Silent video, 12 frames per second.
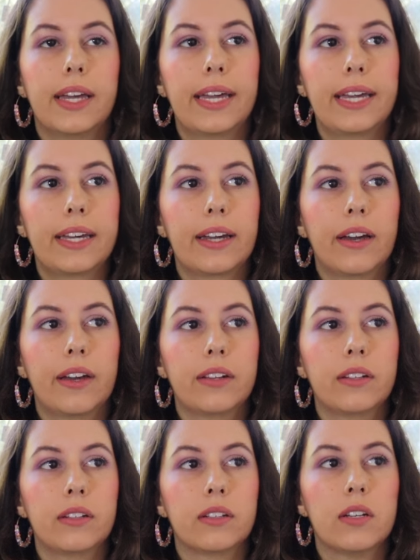
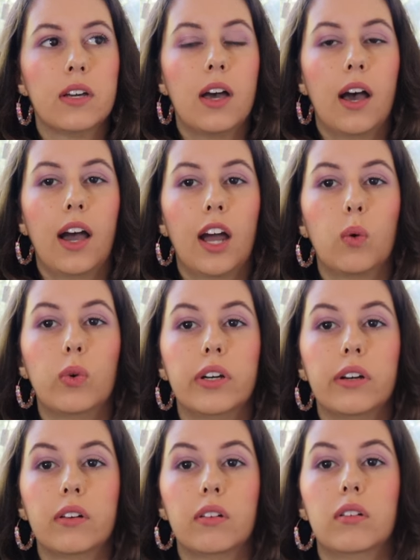And I
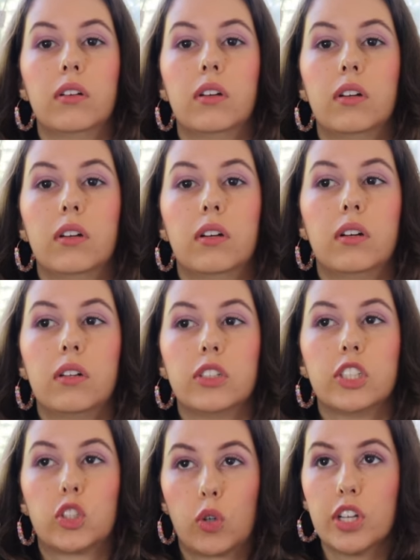will
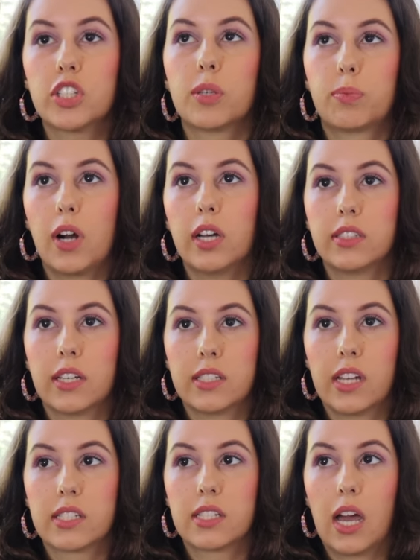trust the process
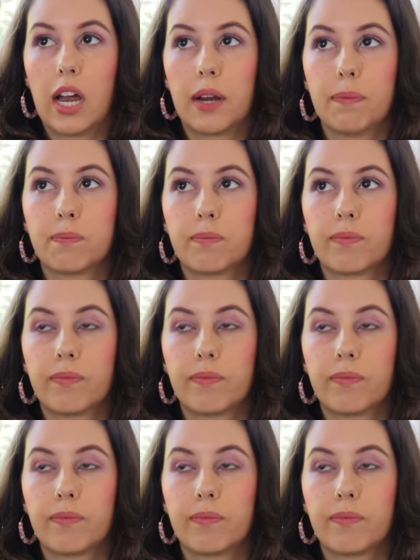next time.